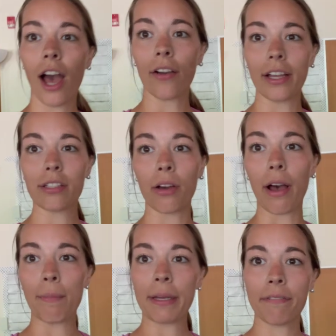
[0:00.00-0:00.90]
Okay, so
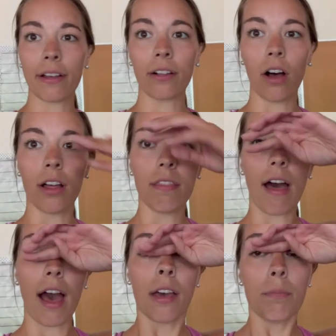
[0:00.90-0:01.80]
epic fail on
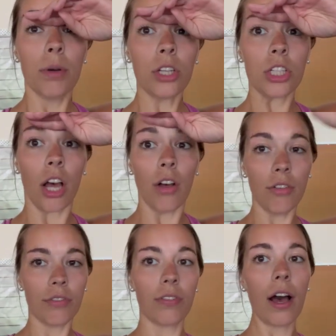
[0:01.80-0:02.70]
that bookshelf.
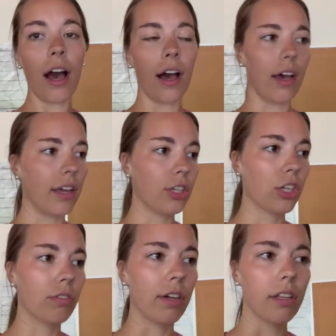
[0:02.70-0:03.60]
I
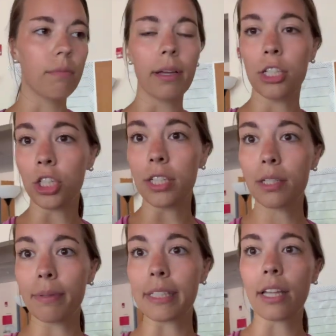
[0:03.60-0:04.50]
should have read the
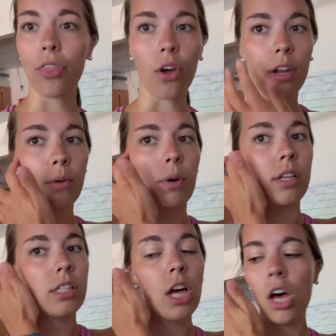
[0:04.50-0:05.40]
dimensions because I thought it
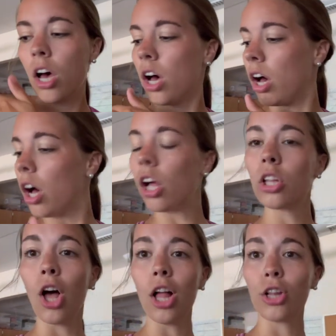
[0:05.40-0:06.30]
was a
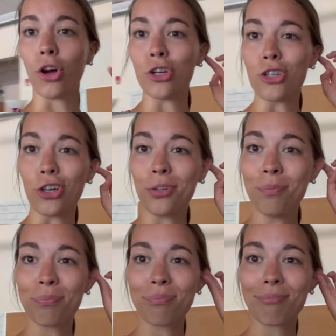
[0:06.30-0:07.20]
lot larger
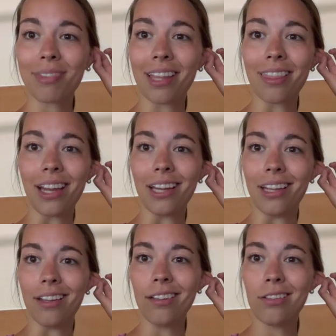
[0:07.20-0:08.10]
than it
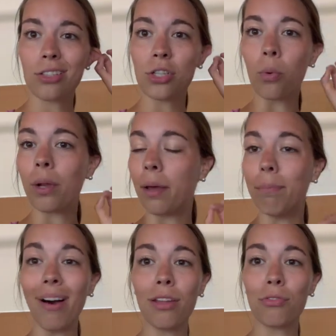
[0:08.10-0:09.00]
is. So what I
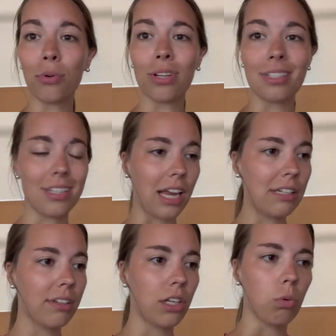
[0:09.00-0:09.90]
bought it for, it's not
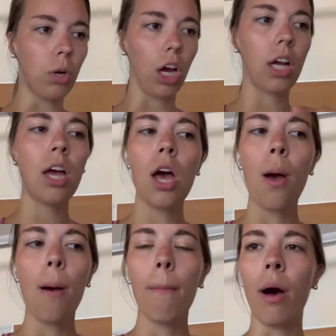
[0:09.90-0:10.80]
even gonna work.
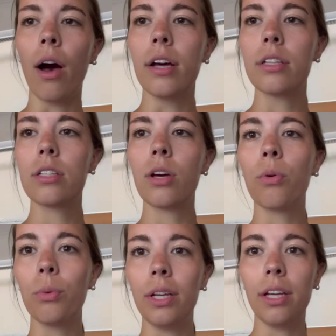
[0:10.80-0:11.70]
But
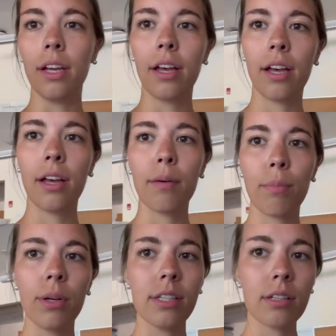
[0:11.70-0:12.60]
we
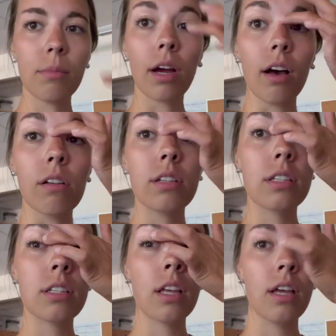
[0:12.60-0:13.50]
put it somewhere
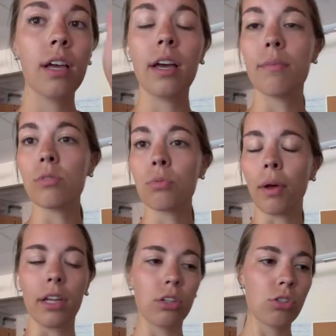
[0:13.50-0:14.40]
else. I'm
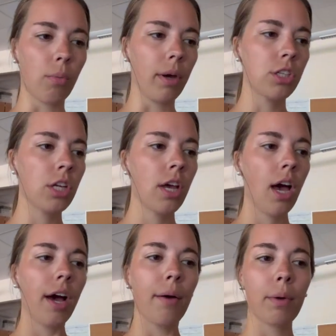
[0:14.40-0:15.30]
sweating so much.
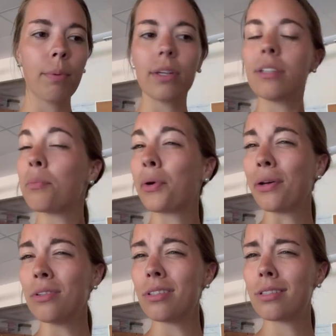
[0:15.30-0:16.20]
We put it somewhere
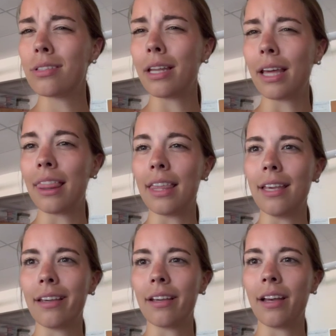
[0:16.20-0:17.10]
else, and I
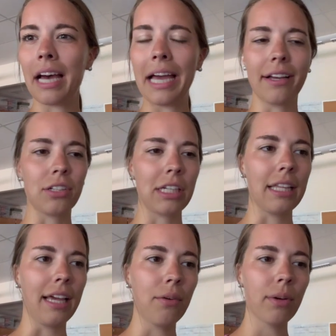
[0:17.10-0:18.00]
think I actually
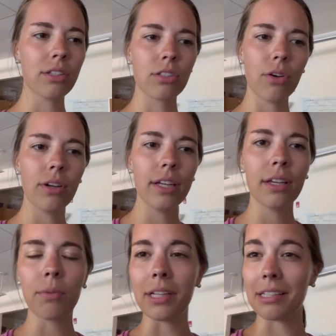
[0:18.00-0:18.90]
like where it's going
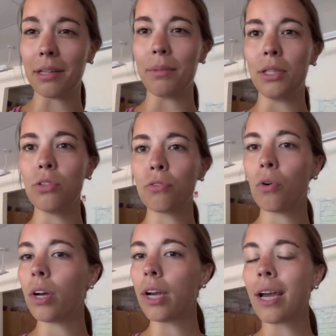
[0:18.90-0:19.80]
and what it's gonna be used
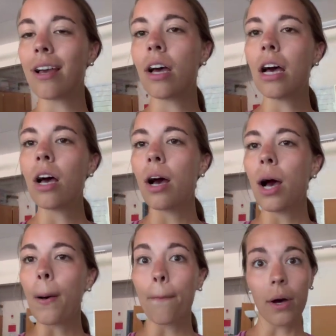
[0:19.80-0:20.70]
for.
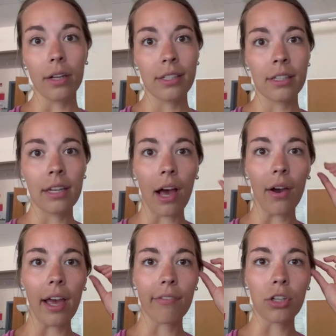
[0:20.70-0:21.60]
But now I
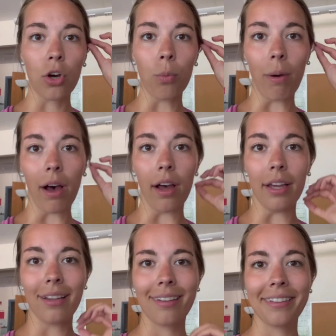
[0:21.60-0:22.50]
have to go
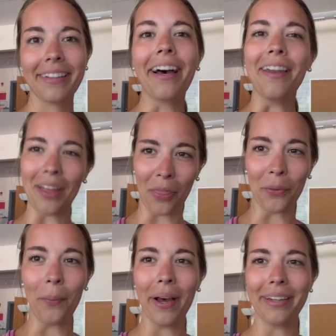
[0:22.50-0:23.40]
buy another
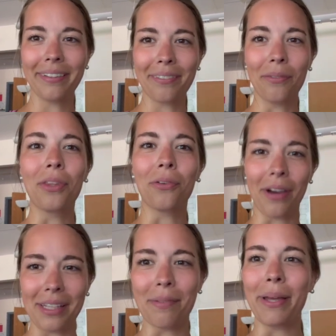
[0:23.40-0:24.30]
one with the
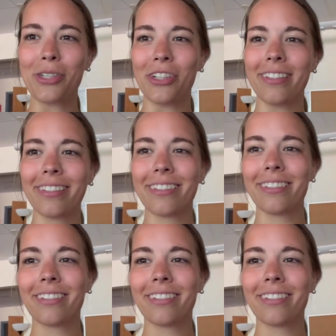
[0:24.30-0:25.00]
right dimensions.